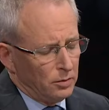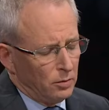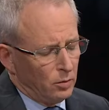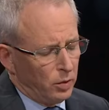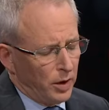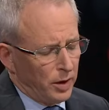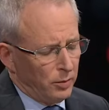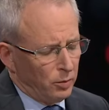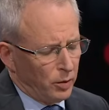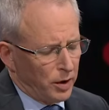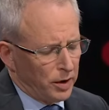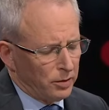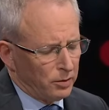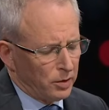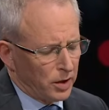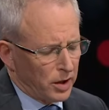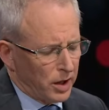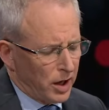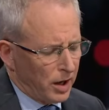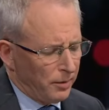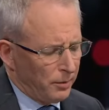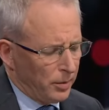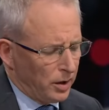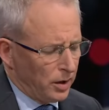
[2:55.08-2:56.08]
When we were in
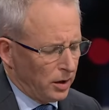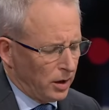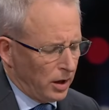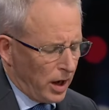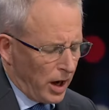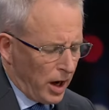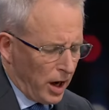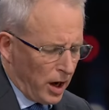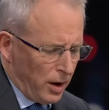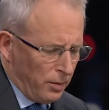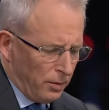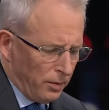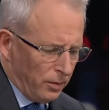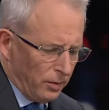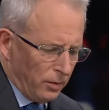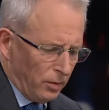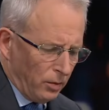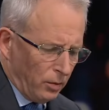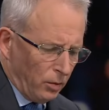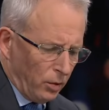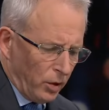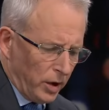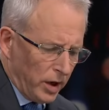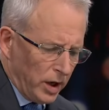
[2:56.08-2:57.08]
government,
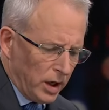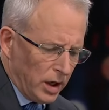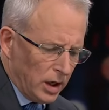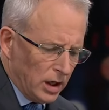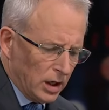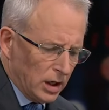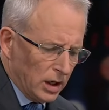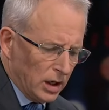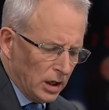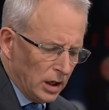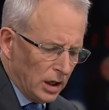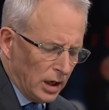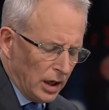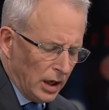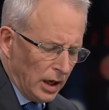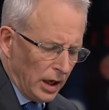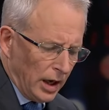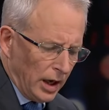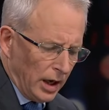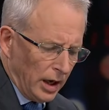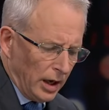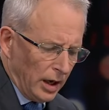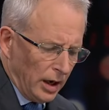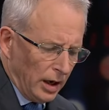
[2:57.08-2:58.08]
we
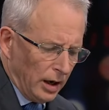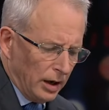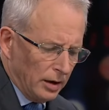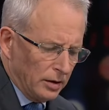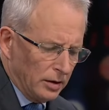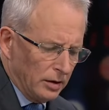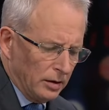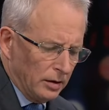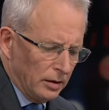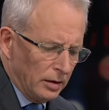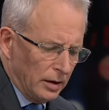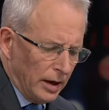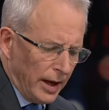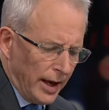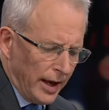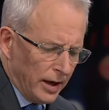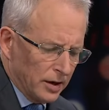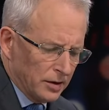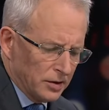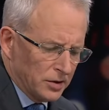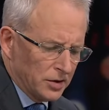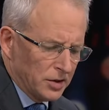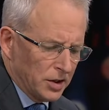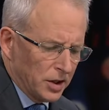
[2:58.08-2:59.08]

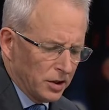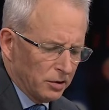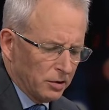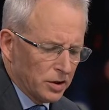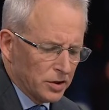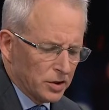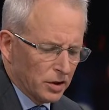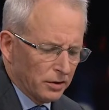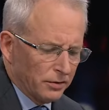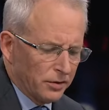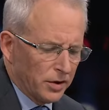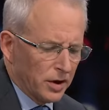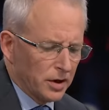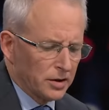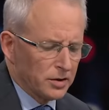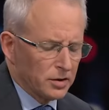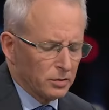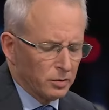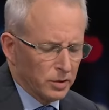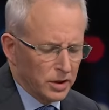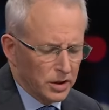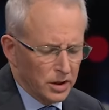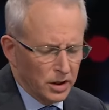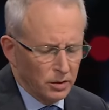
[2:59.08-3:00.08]
had a series of things
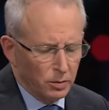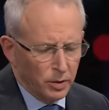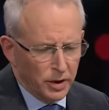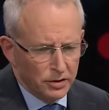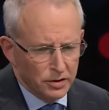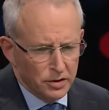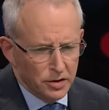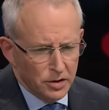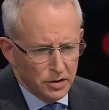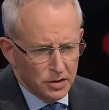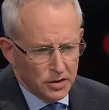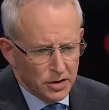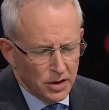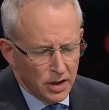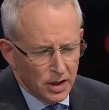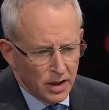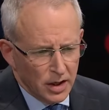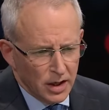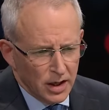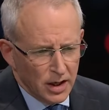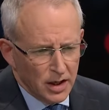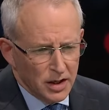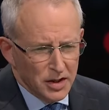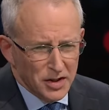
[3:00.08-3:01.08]
that we did. We introduced
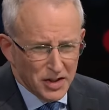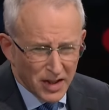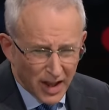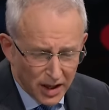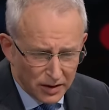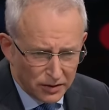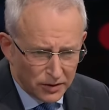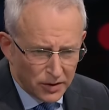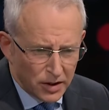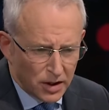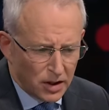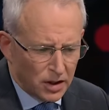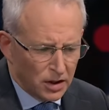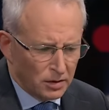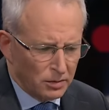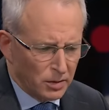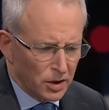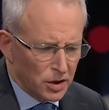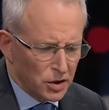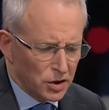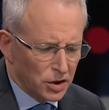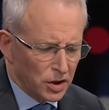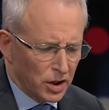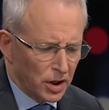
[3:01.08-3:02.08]
the eSafety
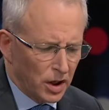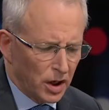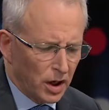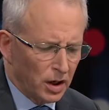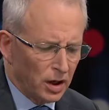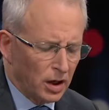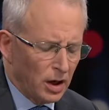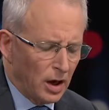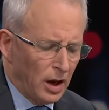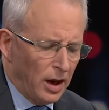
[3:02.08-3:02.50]
Commissioner.